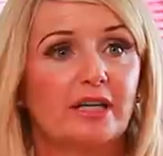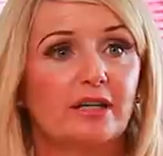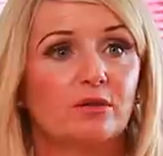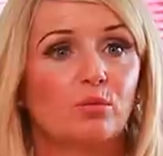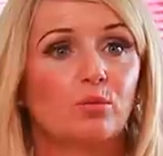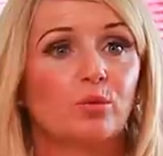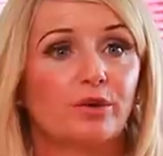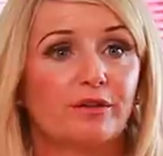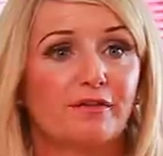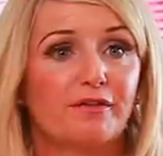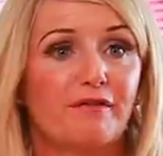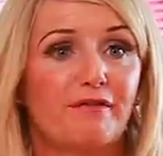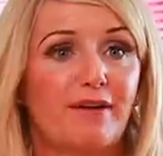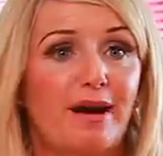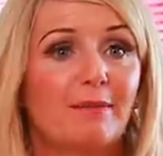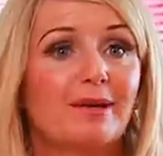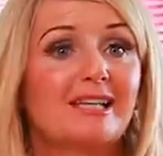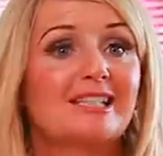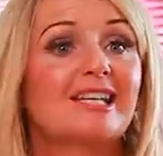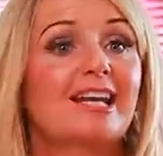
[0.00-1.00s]
One of the
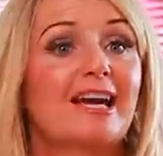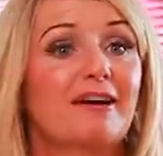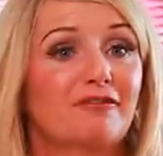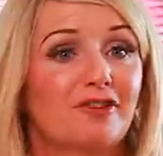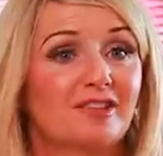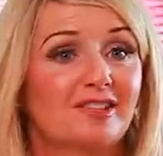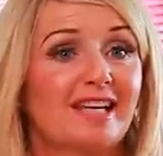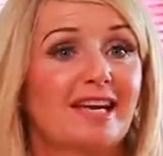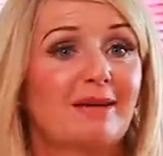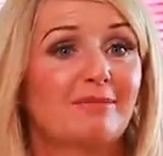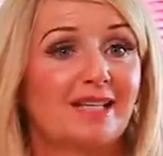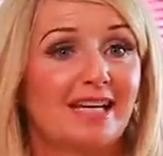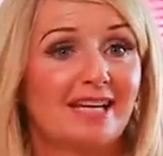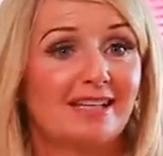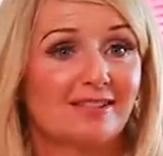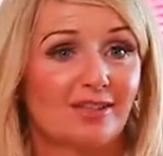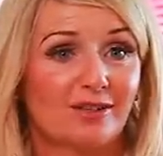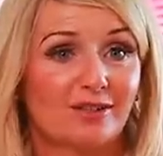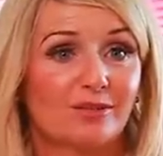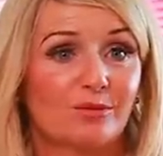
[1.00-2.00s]
families left the same day
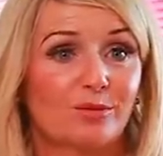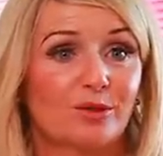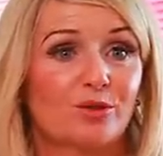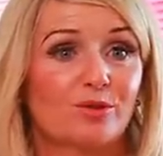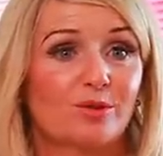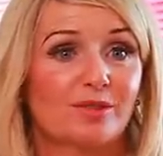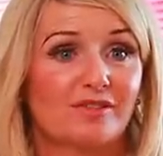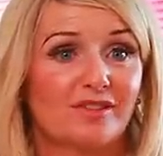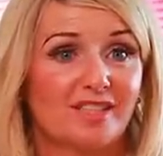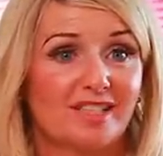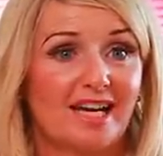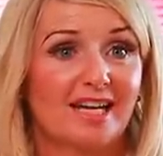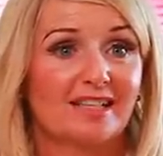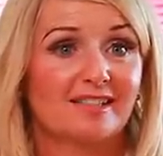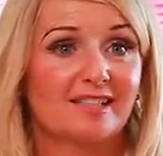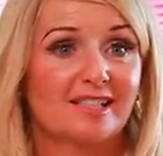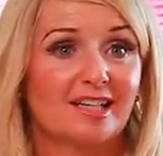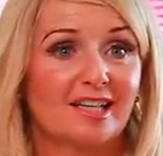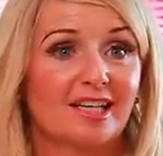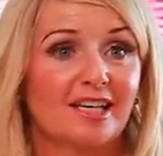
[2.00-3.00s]
as us, which was
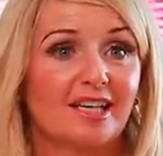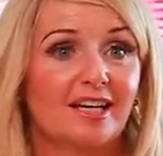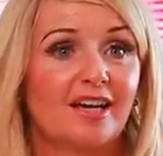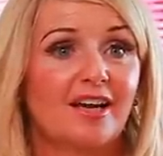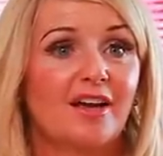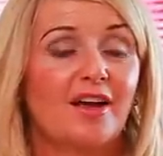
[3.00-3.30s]
fantastic.